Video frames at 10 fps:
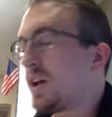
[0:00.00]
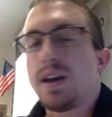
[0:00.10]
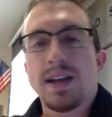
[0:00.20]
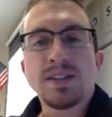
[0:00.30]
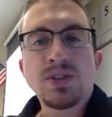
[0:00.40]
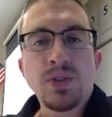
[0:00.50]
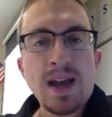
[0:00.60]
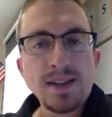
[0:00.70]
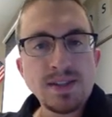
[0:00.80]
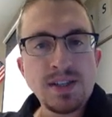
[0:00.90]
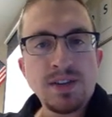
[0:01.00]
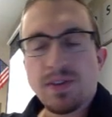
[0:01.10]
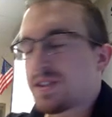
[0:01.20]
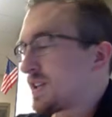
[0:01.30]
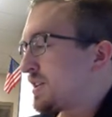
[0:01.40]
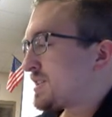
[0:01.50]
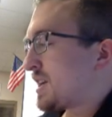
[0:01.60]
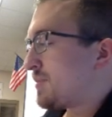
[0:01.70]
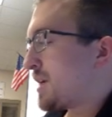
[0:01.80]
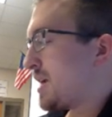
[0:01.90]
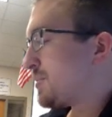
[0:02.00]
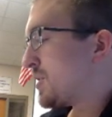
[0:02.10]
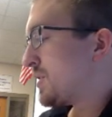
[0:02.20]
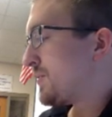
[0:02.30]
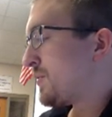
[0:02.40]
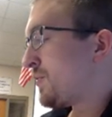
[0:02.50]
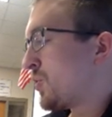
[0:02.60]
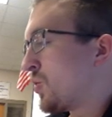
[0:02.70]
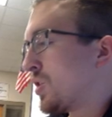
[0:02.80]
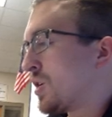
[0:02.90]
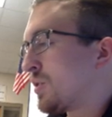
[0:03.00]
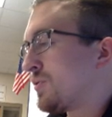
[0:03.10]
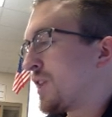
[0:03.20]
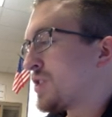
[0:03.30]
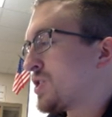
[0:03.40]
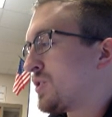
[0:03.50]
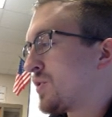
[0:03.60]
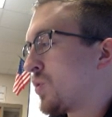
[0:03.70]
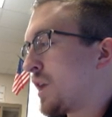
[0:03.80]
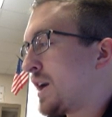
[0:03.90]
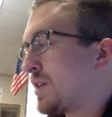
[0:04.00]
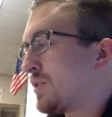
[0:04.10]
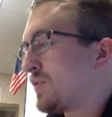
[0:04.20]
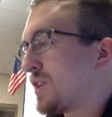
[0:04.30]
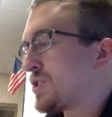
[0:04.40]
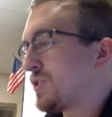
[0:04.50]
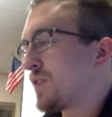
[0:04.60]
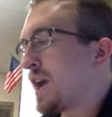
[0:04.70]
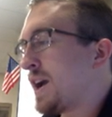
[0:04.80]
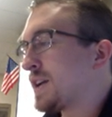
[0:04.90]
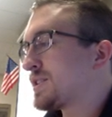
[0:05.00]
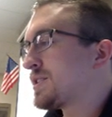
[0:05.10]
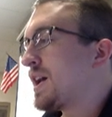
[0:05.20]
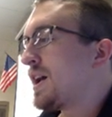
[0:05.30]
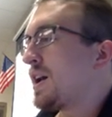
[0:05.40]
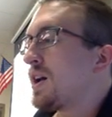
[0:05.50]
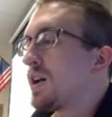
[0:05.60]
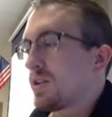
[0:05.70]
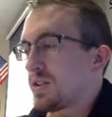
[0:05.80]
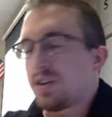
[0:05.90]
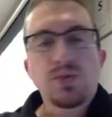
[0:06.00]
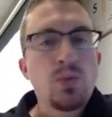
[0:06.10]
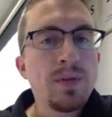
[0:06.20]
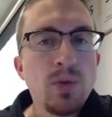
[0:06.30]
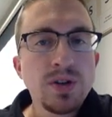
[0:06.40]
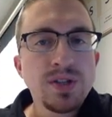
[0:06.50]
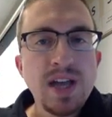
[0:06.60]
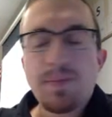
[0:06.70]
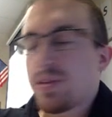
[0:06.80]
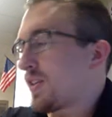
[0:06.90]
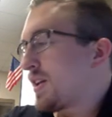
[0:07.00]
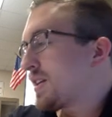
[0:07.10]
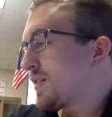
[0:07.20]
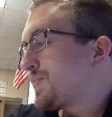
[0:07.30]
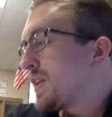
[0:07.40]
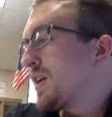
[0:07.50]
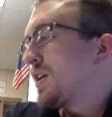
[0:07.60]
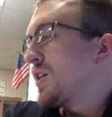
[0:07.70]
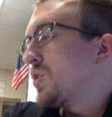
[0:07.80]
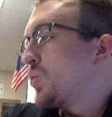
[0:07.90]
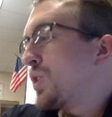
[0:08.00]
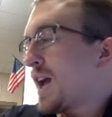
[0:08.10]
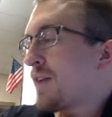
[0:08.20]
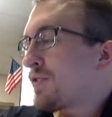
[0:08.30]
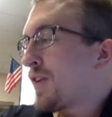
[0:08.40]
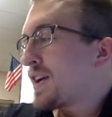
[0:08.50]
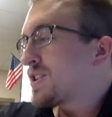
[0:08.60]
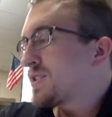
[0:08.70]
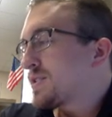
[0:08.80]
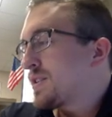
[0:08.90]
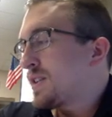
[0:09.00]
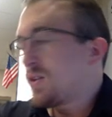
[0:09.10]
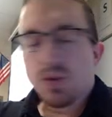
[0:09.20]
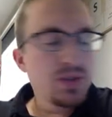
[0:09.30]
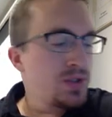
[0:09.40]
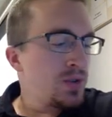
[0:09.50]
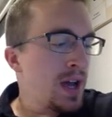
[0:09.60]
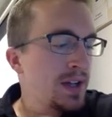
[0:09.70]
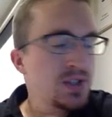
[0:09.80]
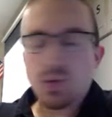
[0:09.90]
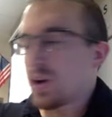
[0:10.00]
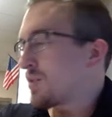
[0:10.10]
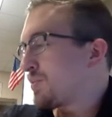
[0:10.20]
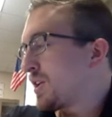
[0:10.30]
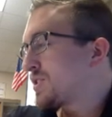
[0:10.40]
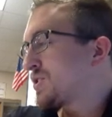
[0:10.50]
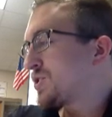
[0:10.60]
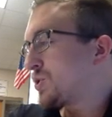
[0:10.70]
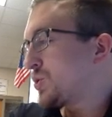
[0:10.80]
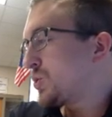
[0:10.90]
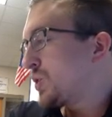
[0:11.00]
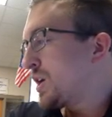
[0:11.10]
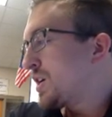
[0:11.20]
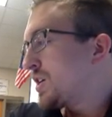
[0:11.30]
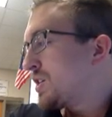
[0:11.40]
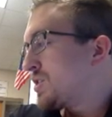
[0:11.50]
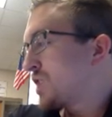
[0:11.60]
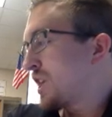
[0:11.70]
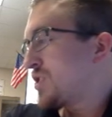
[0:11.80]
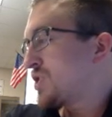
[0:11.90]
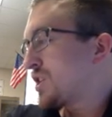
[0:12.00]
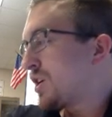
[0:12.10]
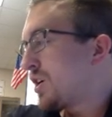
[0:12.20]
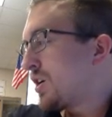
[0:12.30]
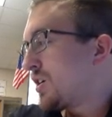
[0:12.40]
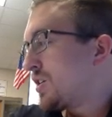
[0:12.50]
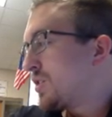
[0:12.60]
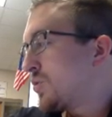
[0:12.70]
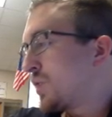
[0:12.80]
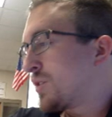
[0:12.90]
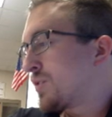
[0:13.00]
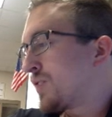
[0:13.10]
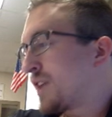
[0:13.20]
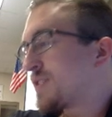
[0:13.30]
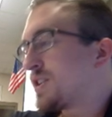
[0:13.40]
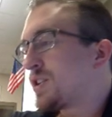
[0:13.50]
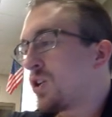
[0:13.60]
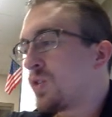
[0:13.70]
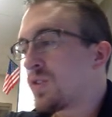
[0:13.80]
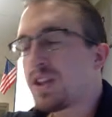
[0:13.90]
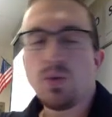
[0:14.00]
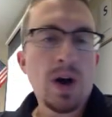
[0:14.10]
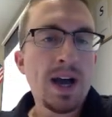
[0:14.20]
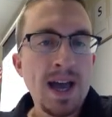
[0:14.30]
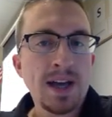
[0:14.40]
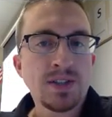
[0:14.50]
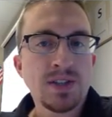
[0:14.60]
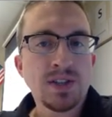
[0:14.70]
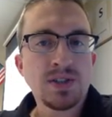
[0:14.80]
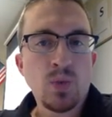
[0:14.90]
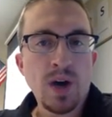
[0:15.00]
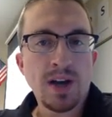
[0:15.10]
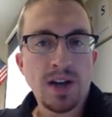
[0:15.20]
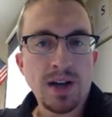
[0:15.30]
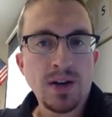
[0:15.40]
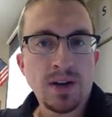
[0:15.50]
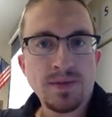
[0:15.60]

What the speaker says: And so that's the difference, at least on paper, for a reflection over y and a reflection over x. Here's one more stop and think. Would f of x equal to x squared plus 2 change at all when reflected over the y-axis, y or not?